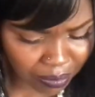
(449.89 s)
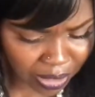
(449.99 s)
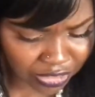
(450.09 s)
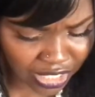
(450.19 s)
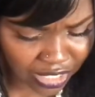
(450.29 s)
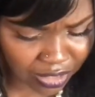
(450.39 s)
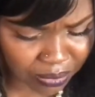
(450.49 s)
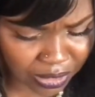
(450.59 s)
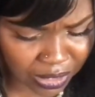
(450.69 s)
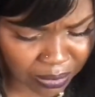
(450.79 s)
Marc
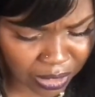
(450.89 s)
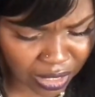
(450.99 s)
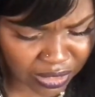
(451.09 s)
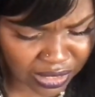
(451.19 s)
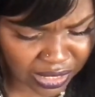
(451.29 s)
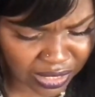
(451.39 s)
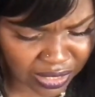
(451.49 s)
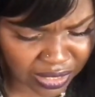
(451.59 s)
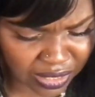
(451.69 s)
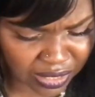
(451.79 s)
Jacobs lip gloss
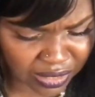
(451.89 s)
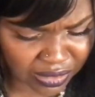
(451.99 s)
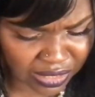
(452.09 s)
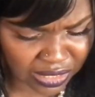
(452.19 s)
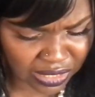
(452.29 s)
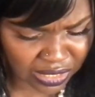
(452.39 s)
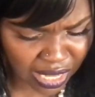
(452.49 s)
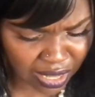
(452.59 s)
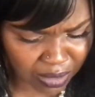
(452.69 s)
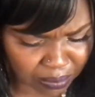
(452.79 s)
in
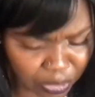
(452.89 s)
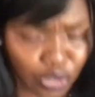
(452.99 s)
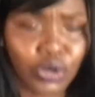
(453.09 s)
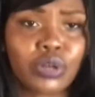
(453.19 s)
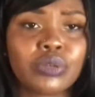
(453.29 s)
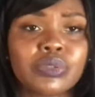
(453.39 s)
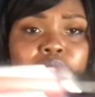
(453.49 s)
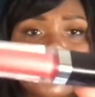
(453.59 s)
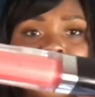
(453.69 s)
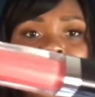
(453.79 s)
Some
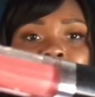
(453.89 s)
Girls.